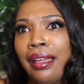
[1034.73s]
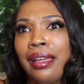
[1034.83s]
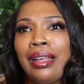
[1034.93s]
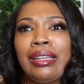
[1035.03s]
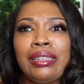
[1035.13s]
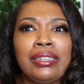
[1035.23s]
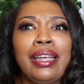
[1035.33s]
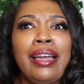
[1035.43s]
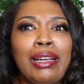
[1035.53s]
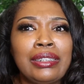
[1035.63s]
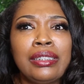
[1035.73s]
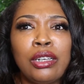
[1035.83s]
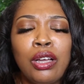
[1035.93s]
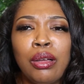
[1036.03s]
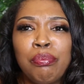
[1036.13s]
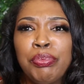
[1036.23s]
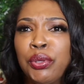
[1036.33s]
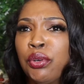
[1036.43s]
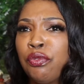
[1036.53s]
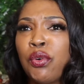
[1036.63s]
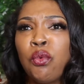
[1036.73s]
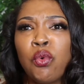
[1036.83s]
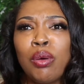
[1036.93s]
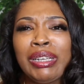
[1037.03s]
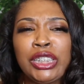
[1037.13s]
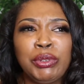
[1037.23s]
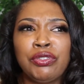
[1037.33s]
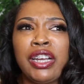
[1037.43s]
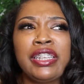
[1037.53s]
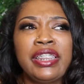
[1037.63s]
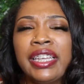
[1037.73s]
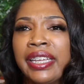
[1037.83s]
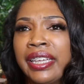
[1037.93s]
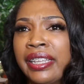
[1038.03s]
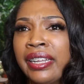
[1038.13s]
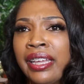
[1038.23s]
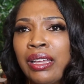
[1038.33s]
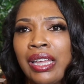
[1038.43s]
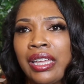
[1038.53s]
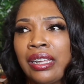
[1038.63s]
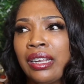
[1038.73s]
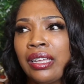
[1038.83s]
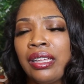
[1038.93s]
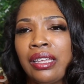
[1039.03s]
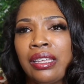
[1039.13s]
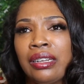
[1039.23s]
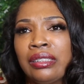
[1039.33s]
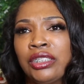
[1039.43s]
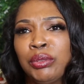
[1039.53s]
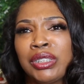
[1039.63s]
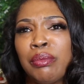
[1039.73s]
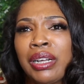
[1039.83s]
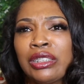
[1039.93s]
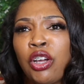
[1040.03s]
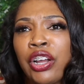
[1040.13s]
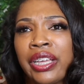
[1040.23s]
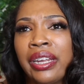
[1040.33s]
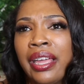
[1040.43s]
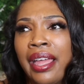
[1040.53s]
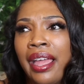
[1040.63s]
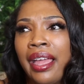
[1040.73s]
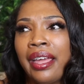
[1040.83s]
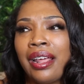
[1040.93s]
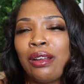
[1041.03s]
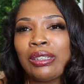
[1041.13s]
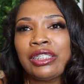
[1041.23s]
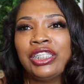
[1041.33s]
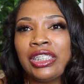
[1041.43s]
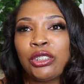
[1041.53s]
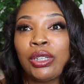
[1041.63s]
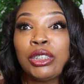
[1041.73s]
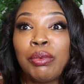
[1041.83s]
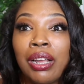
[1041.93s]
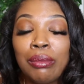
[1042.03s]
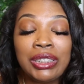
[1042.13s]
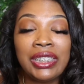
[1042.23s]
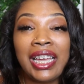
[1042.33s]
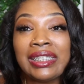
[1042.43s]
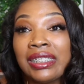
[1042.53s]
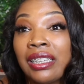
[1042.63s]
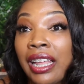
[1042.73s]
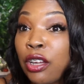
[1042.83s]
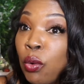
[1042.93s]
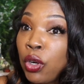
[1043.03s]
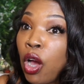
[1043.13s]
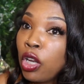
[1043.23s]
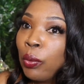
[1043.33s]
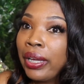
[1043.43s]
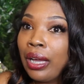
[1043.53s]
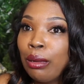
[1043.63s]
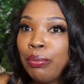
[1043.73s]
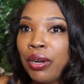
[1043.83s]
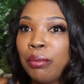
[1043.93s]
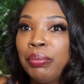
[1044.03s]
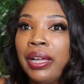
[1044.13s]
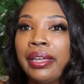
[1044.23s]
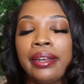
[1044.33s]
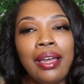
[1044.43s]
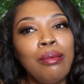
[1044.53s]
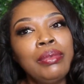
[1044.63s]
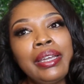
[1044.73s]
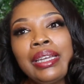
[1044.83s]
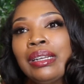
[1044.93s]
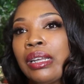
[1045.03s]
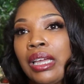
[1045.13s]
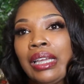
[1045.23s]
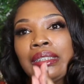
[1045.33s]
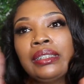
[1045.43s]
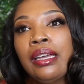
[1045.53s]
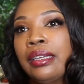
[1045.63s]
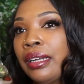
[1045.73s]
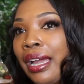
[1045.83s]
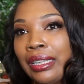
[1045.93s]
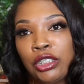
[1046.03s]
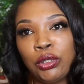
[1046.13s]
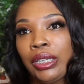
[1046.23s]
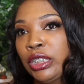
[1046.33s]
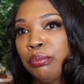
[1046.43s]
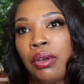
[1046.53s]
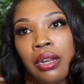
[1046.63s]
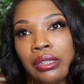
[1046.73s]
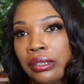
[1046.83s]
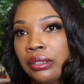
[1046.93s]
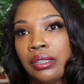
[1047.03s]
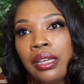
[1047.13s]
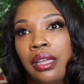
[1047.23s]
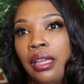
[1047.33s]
And today I seen a beautiful woman. She was very thin, and she was coming out of Target, and I noticed that she had she had cellulite going all the way up her butt. And I'm like, cellulite and stretch marks,